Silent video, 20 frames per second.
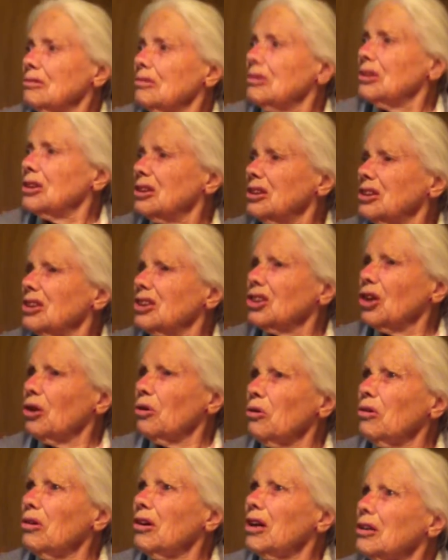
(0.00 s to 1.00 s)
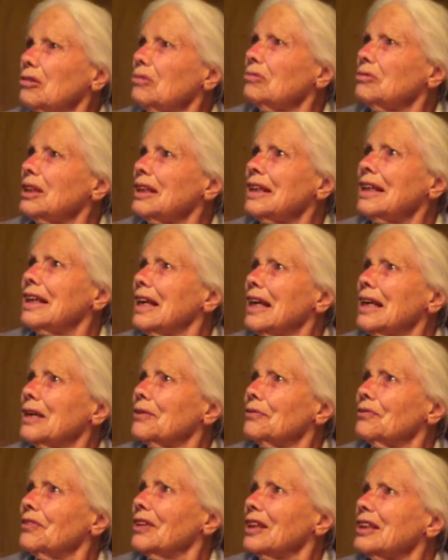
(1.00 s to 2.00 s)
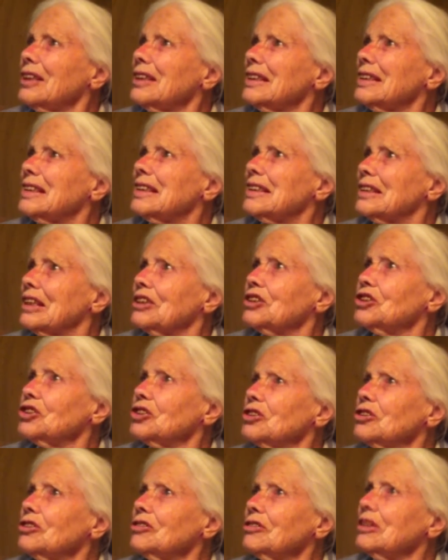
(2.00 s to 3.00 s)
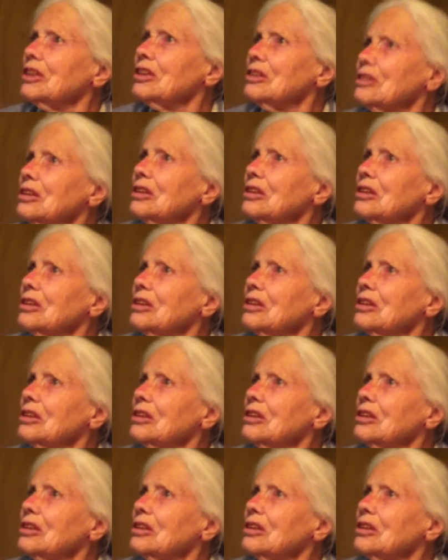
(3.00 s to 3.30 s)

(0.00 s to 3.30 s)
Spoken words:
store. I don't think he had a filling station or anything.